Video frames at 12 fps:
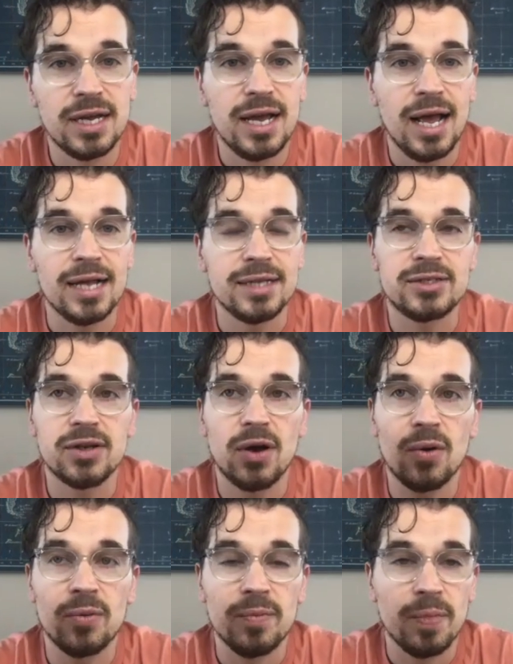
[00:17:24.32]
And
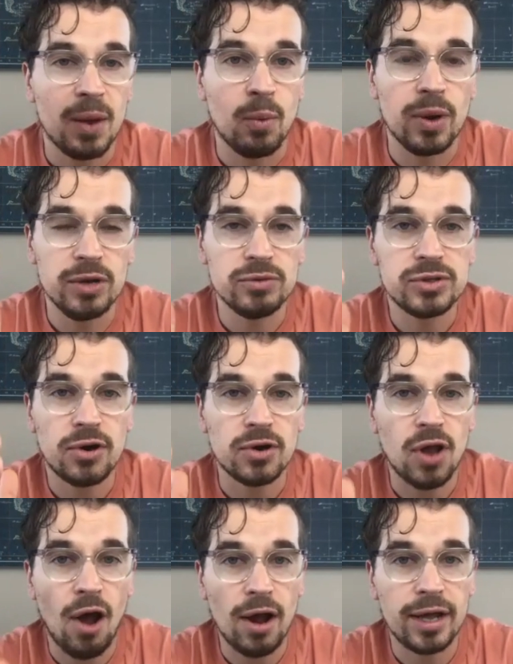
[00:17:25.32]
so when you start
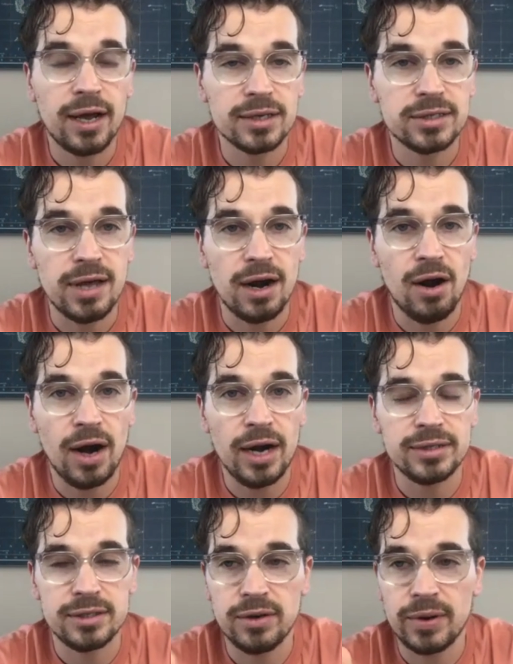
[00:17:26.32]
locking onto that
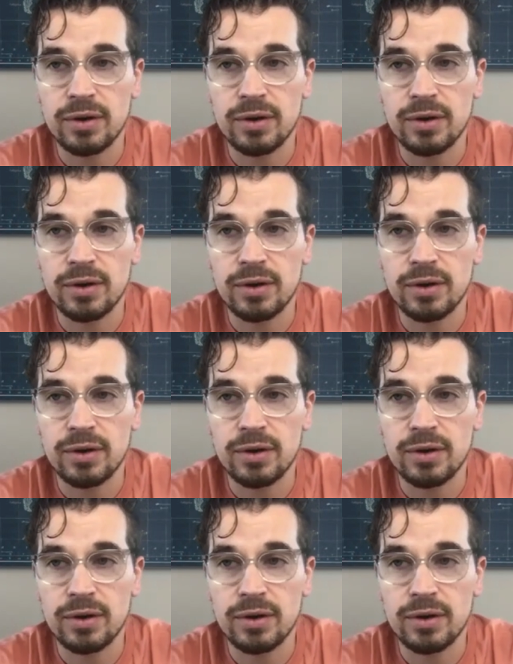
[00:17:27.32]
audience and knowing,